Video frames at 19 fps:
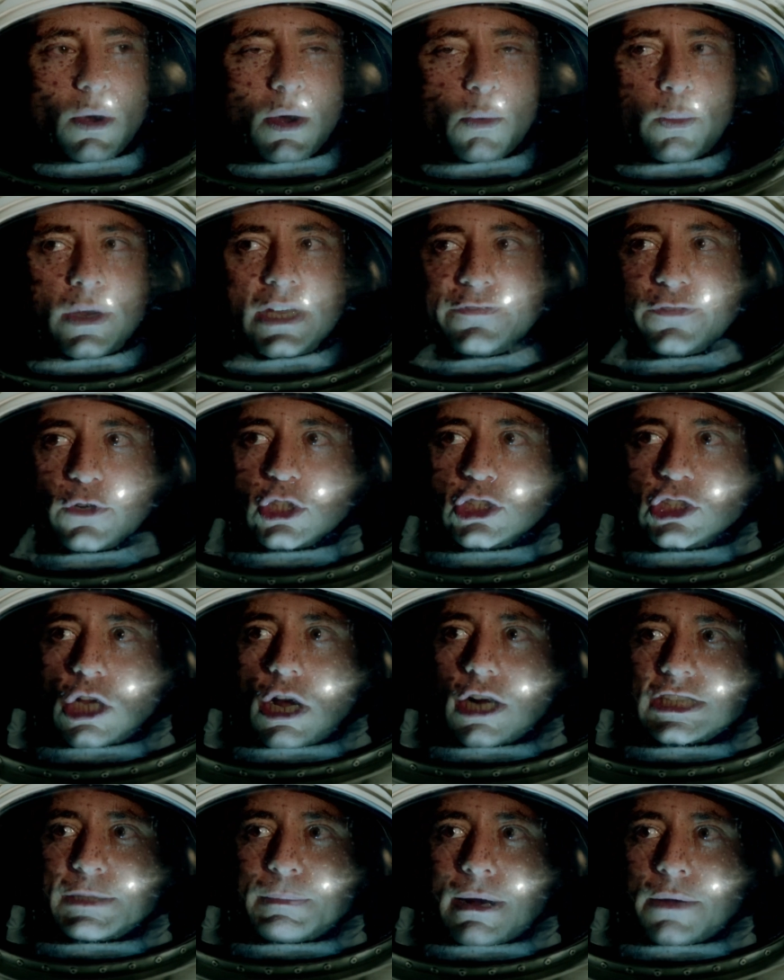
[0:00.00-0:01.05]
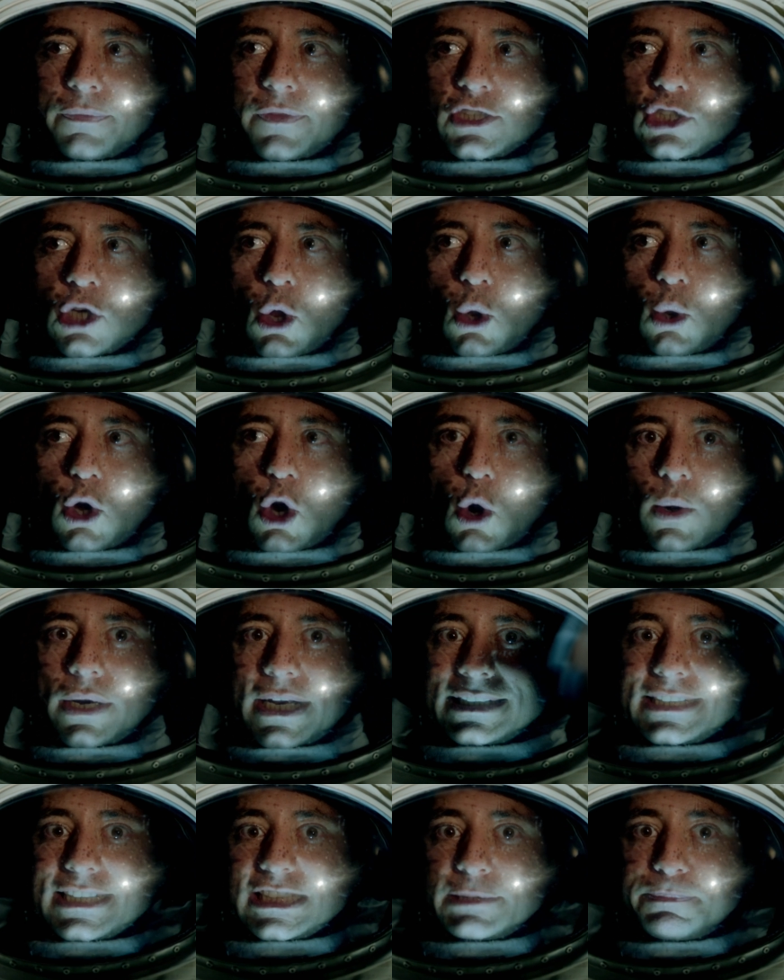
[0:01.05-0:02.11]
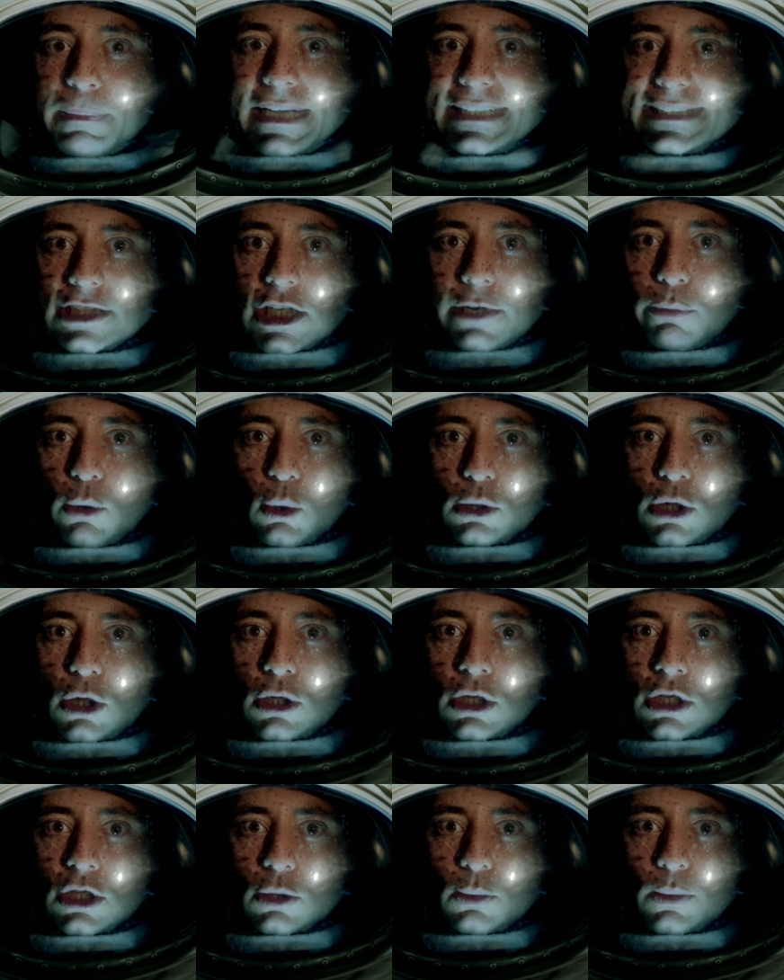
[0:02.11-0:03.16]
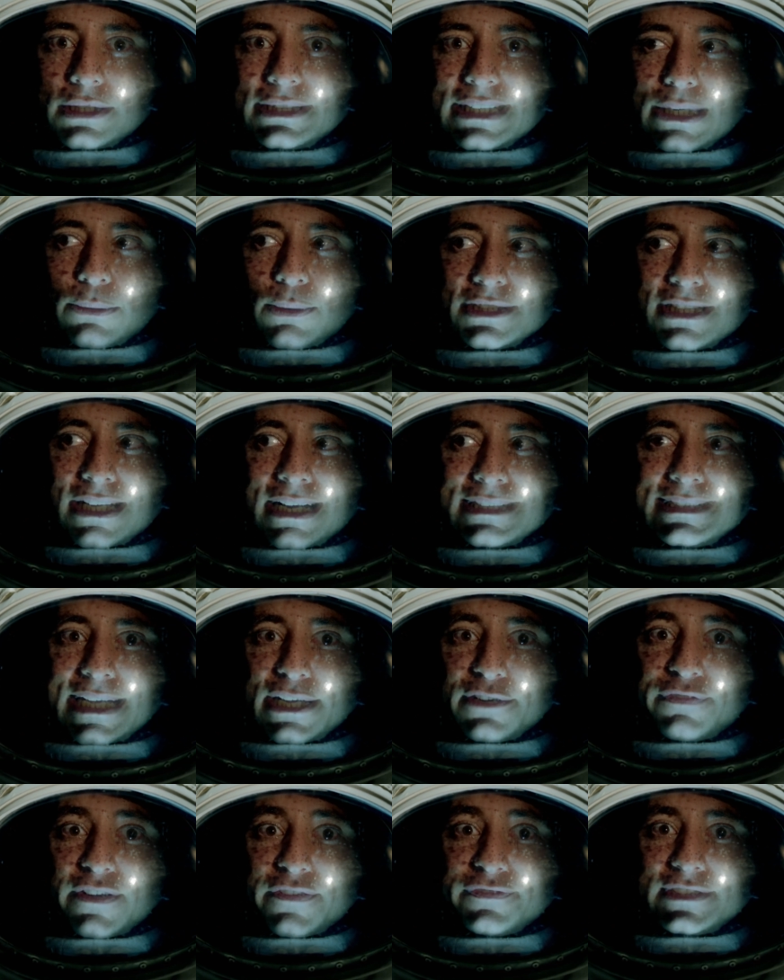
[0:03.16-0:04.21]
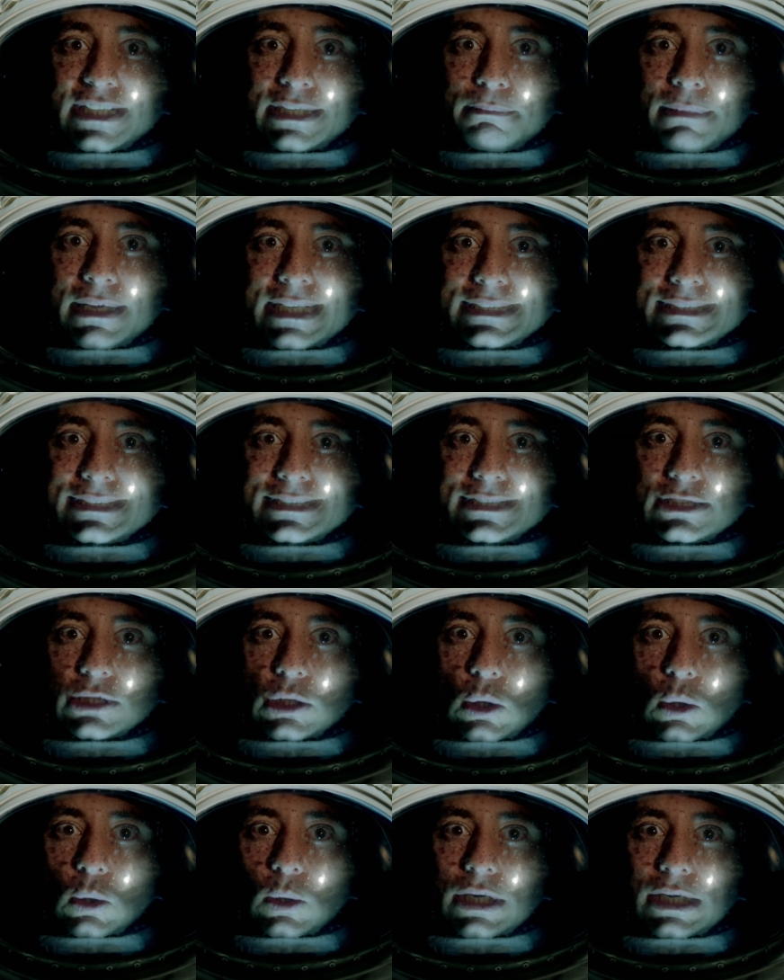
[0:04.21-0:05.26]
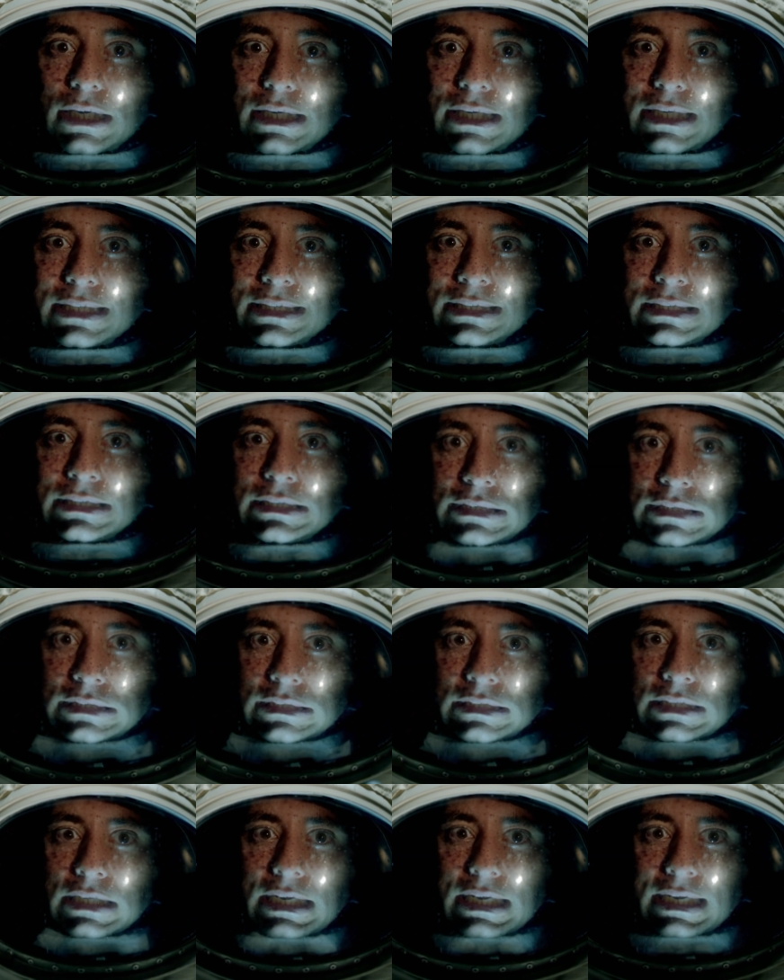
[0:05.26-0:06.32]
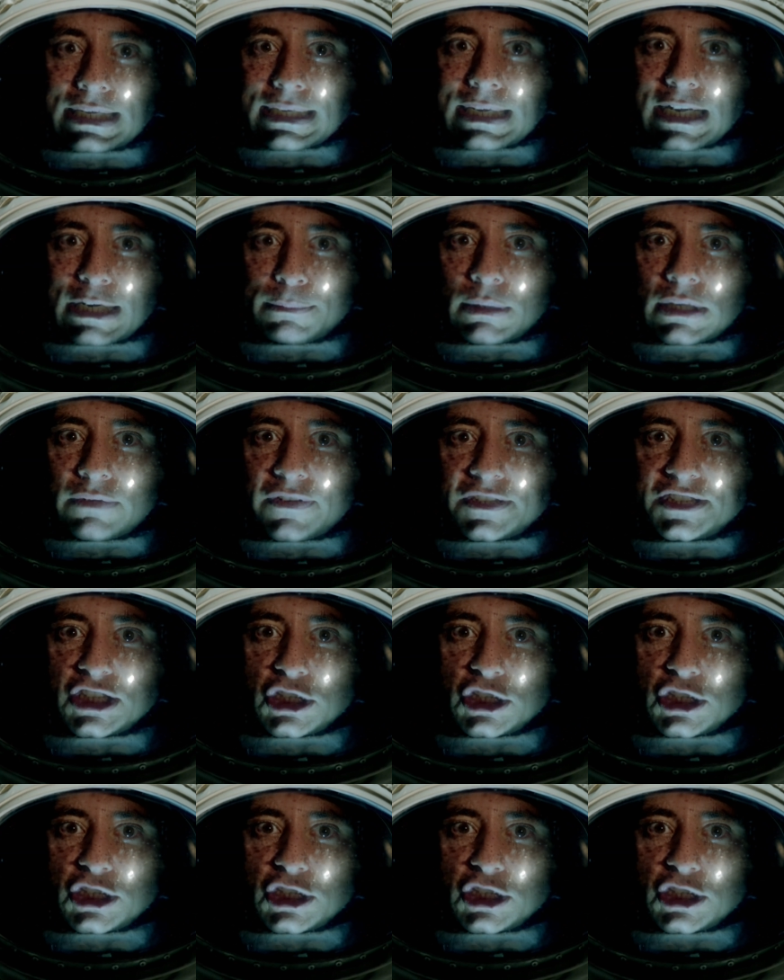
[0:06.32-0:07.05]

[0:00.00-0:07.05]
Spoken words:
when we first talked about this whole going into space caboodle, we said it was going to take 15 minutes, so, I got a bit of a